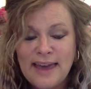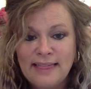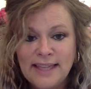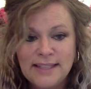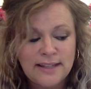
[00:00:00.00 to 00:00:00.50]

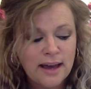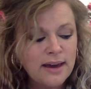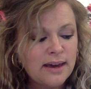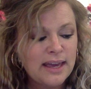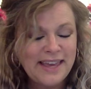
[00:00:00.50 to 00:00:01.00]
like
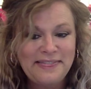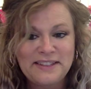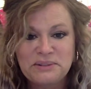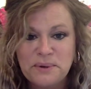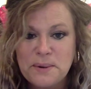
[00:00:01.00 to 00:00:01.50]
duck, and
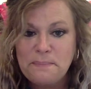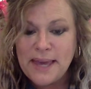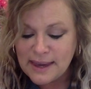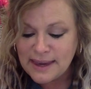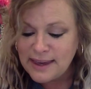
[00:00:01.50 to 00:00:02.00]
this word
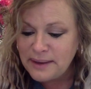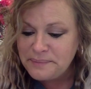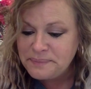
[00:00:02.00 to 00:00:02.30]
pick.